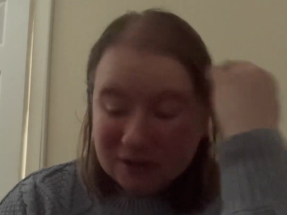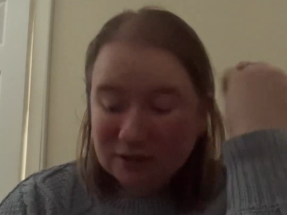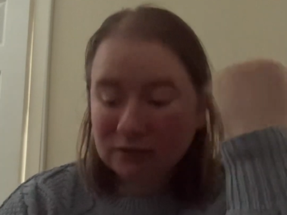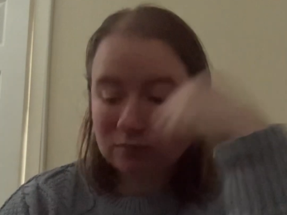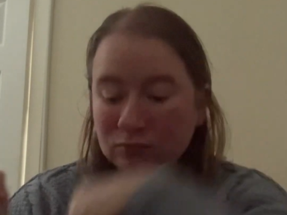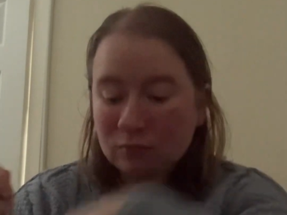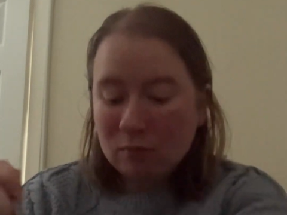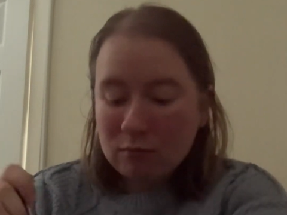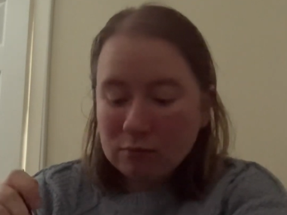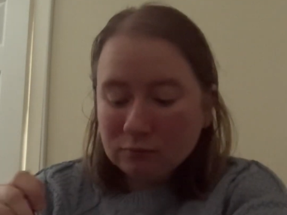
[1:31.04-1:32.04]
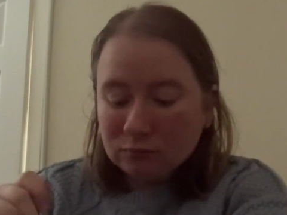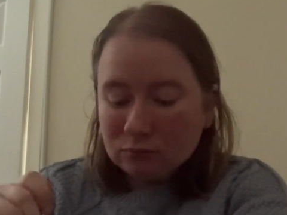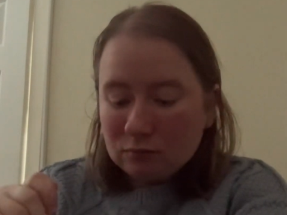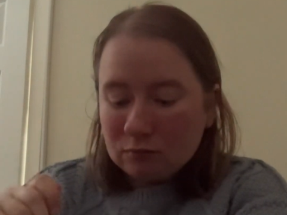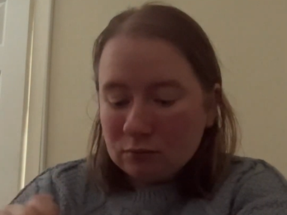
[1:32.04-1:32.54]
Oh, come on!
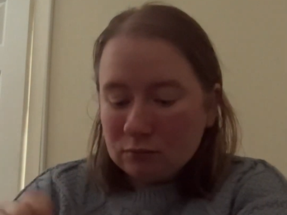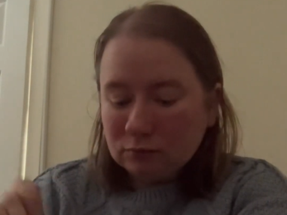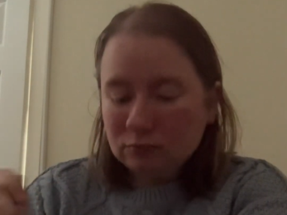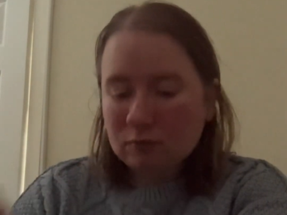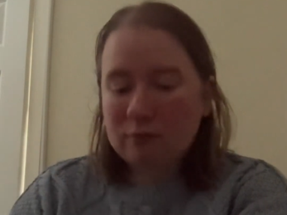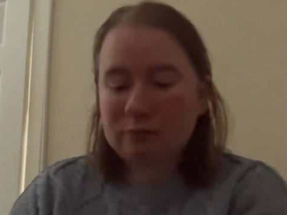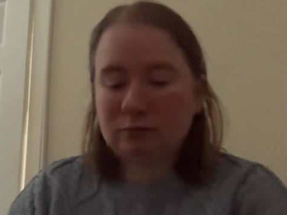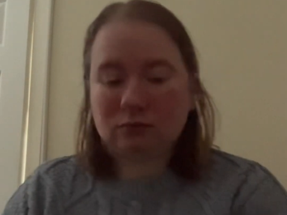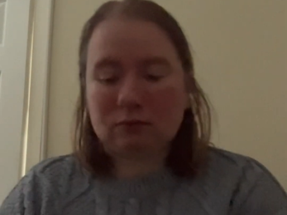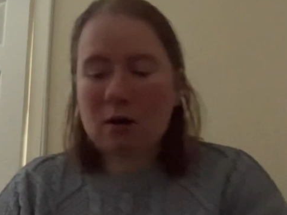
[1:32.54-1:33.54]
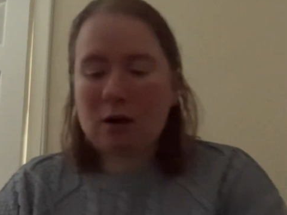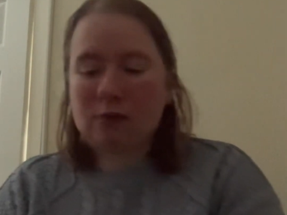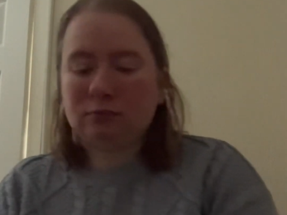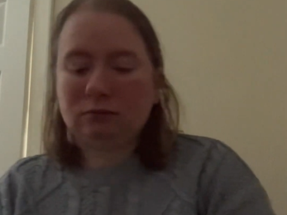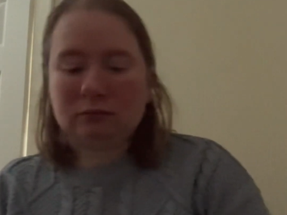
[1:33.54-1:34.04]
What are you doing
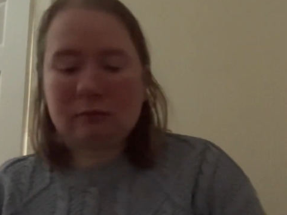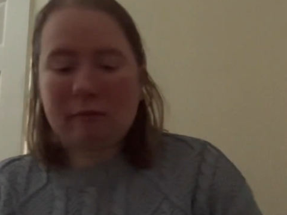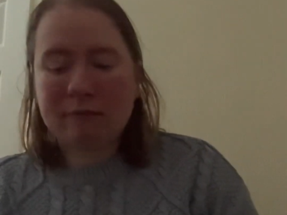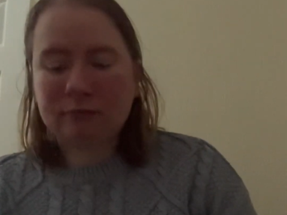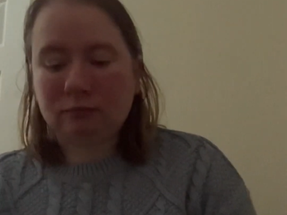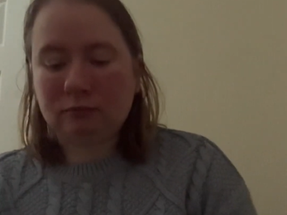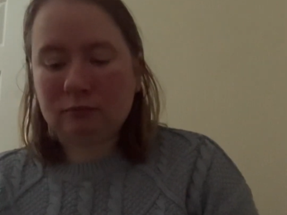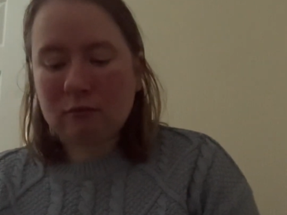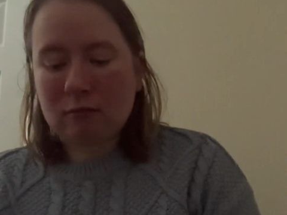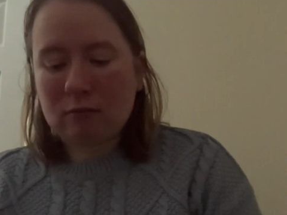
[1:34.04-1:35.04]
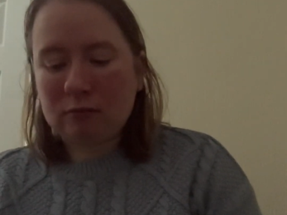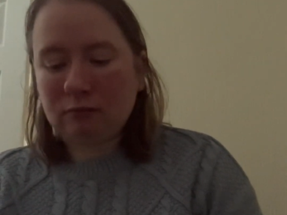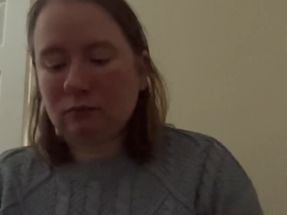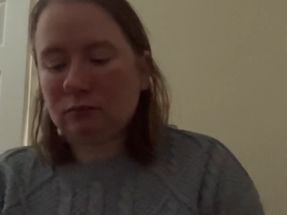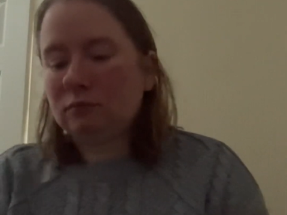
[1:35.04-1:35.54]
here? Visiting?
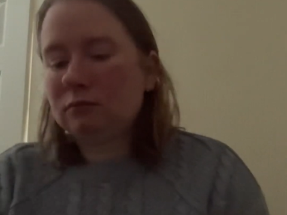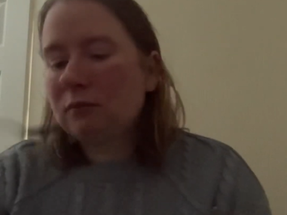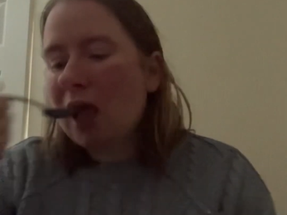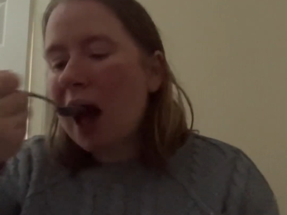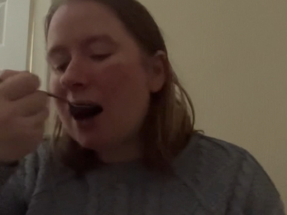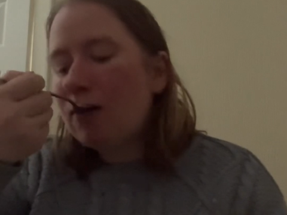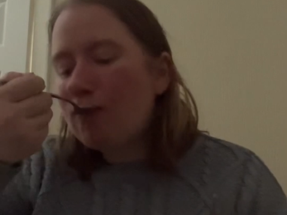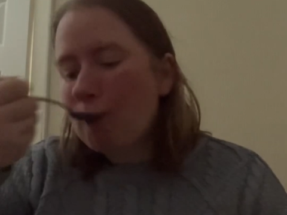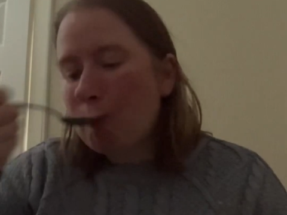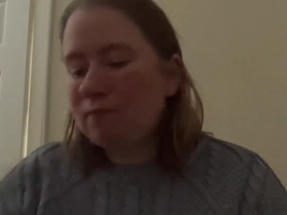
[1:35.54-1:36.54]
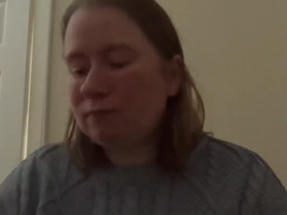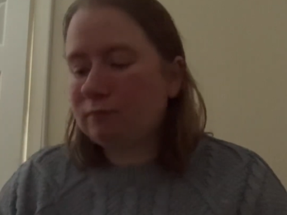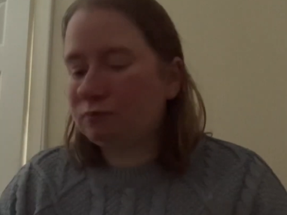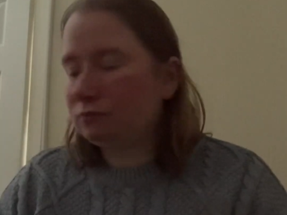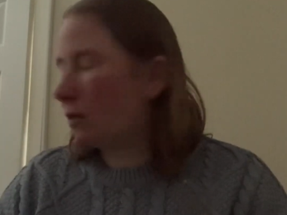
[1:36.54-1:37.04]

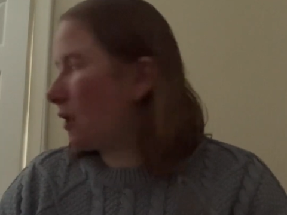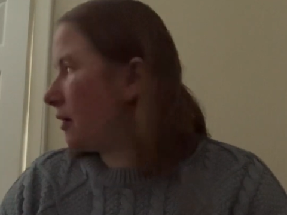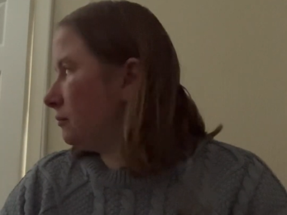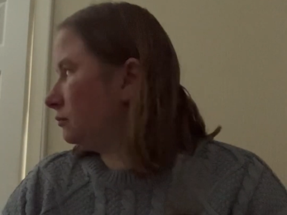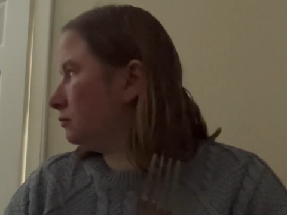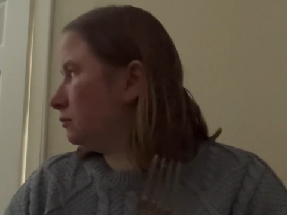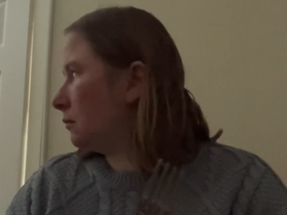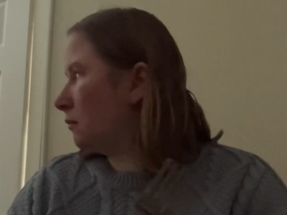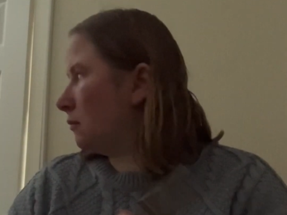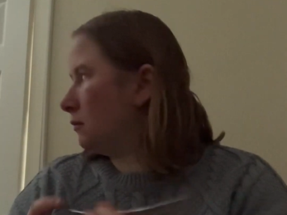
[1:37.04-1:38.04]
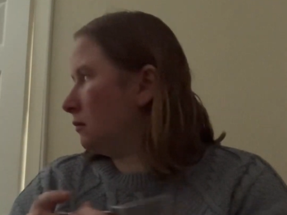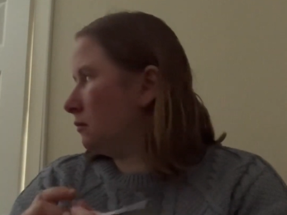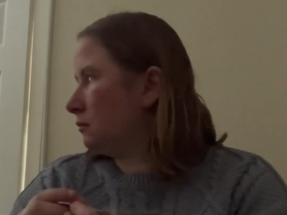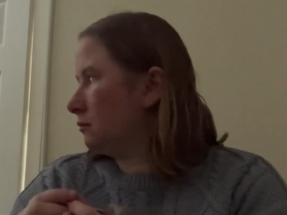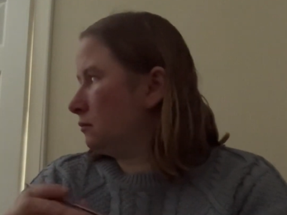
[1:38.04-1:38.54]
Visiting who? You
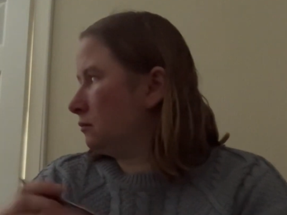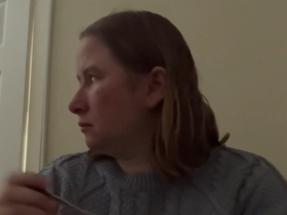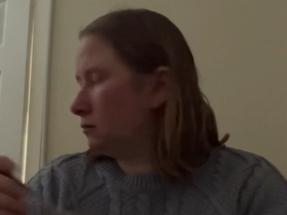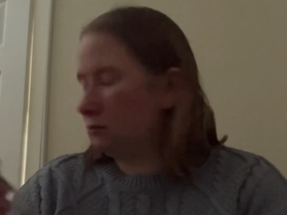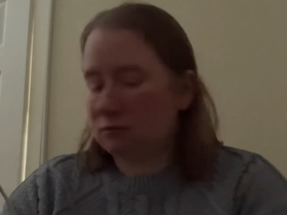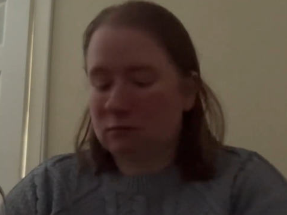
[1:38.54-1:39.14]
bound bot!